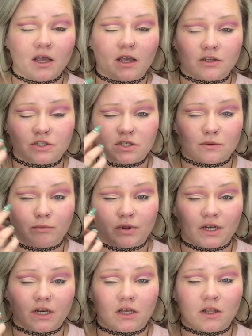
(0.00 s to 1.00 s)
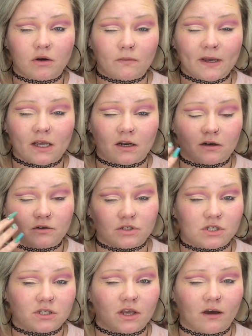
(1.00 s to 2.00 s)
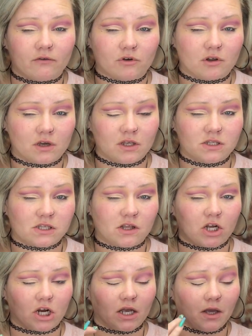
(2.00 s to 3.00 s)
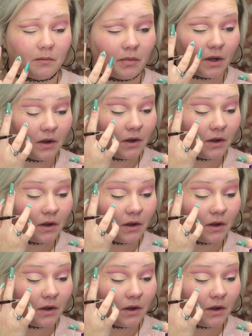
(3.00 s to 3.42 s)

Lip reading: and just blend it a little bit, and it'll just cover the concealer up.